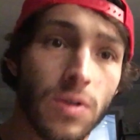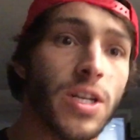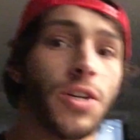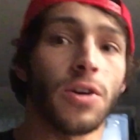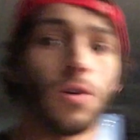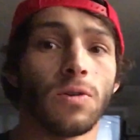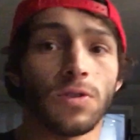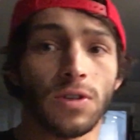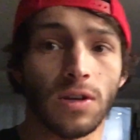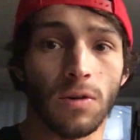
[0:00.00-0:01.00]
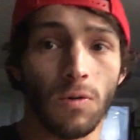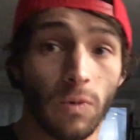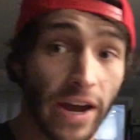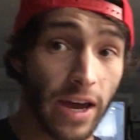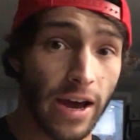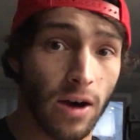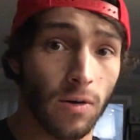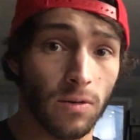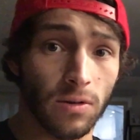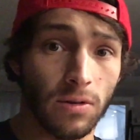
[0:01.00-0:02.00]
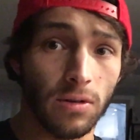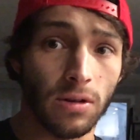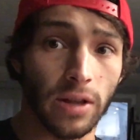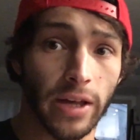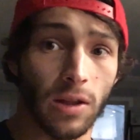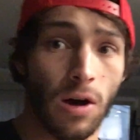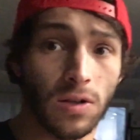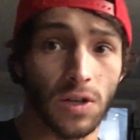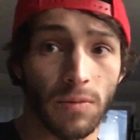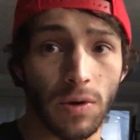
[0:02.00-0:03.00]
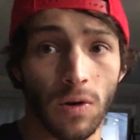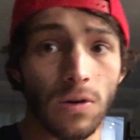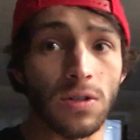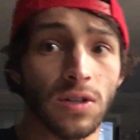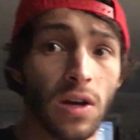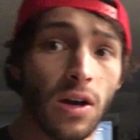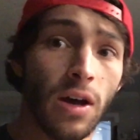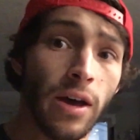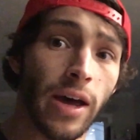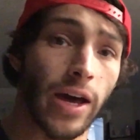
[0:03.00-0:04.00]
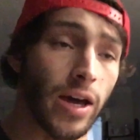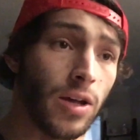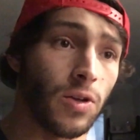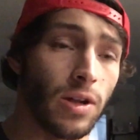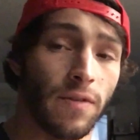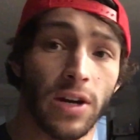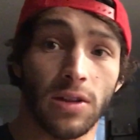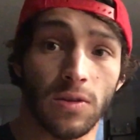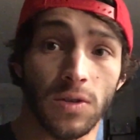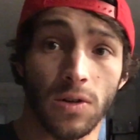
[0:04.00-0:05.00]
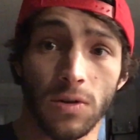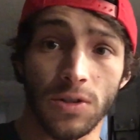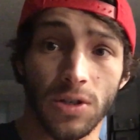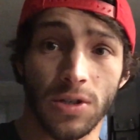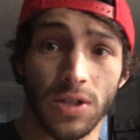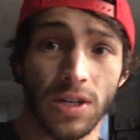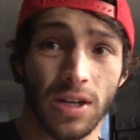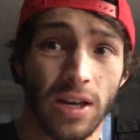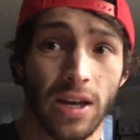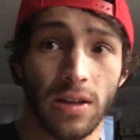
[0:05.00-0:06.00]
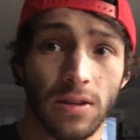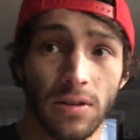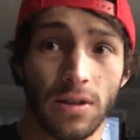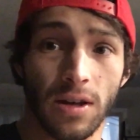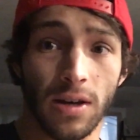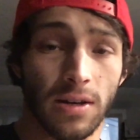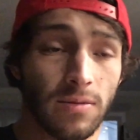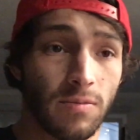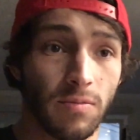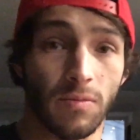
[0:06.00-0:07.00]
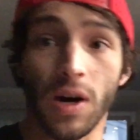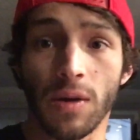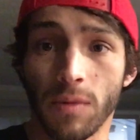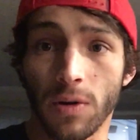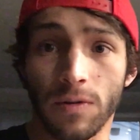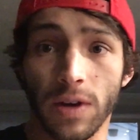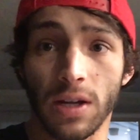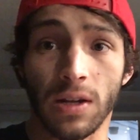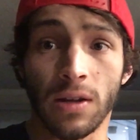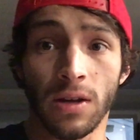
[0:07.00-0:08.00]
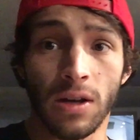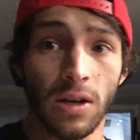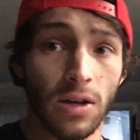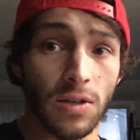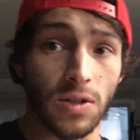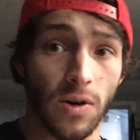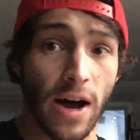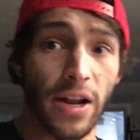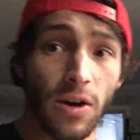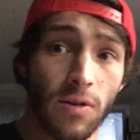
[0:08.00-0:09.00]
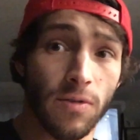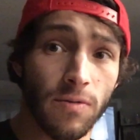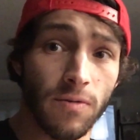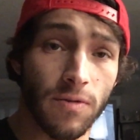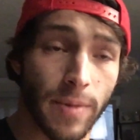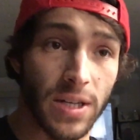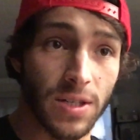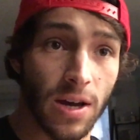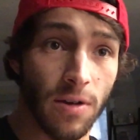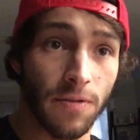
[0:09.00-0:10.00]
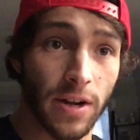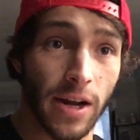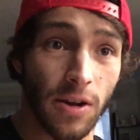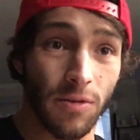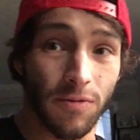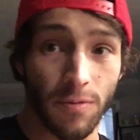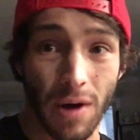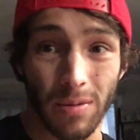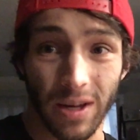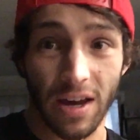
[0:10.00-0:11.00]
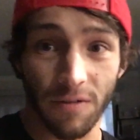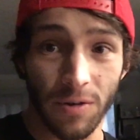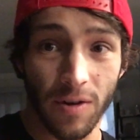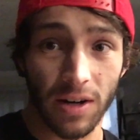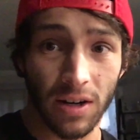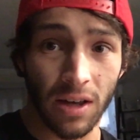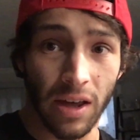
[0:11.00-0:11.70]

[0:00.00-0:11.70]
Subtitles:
you set your goals way out, like long-term goals, and you never hit those goals, you're just gonna get unmotivated. So I know for myself, and I know for probably everyone,